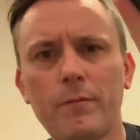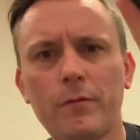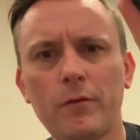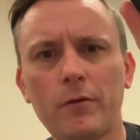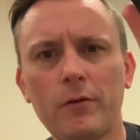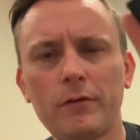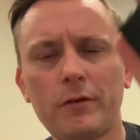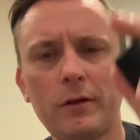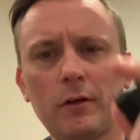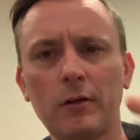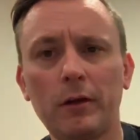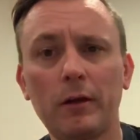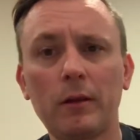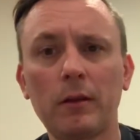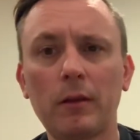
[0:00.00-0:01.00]
for
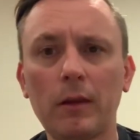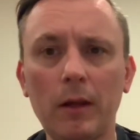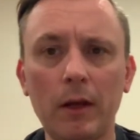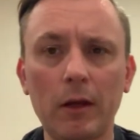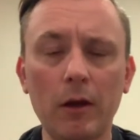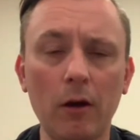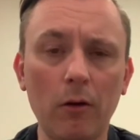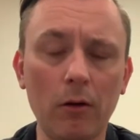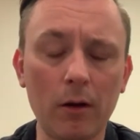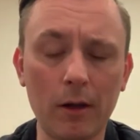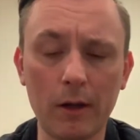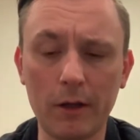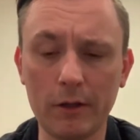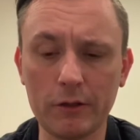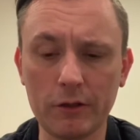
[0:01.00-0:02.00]
signaling, let it go,
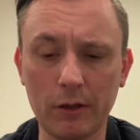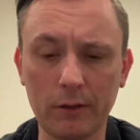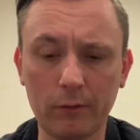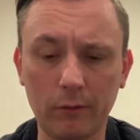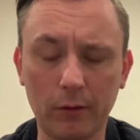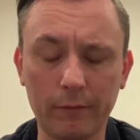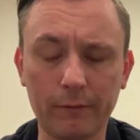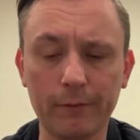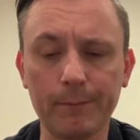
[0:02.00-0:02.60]
it shuts off.